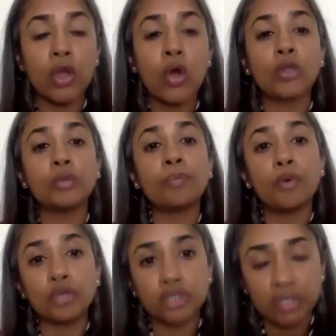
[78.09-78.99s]
or the
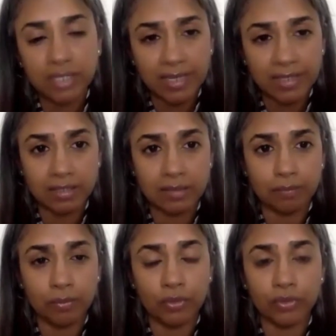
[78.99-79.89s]
portion size is
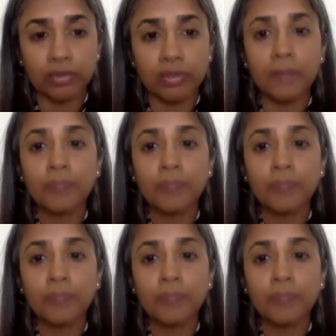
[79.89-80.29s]
important,